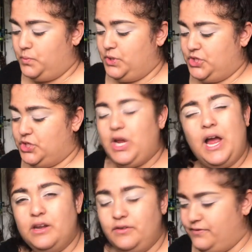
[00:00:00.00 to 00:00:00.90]
which
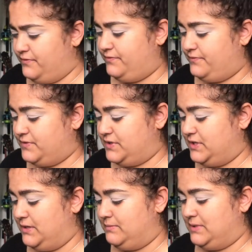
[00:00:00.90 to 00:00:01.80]
kind of
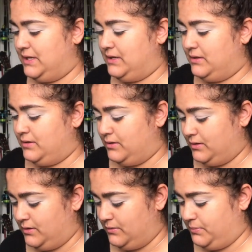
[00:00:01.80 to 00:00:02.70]
seems like
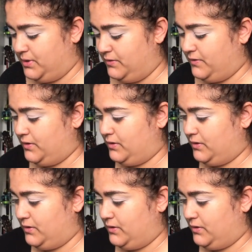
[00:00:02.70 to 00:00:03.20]
a bit of